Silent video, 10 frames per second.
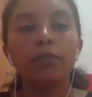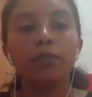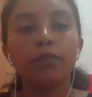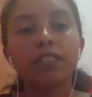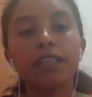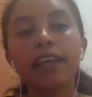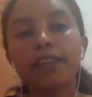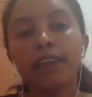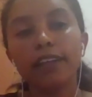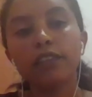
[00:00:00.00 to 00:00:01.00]

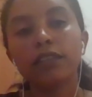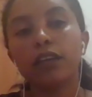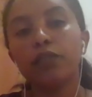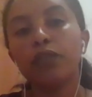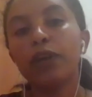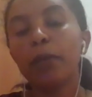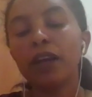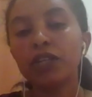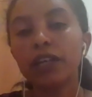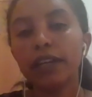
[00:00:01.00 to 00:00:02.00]
Beside that, for a
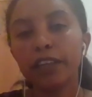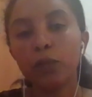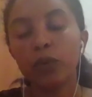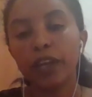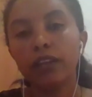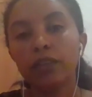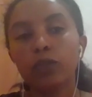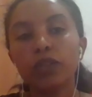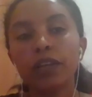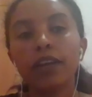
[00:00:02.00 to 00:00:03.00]
machine learning model
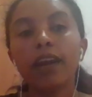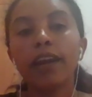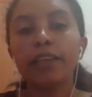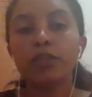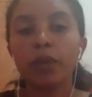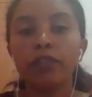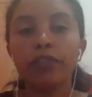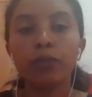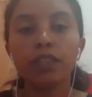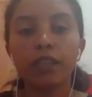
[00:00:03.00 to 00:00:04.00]
to generalize well
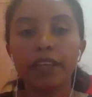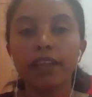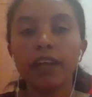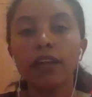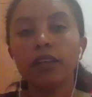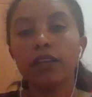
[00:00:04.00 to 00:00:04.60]
from the data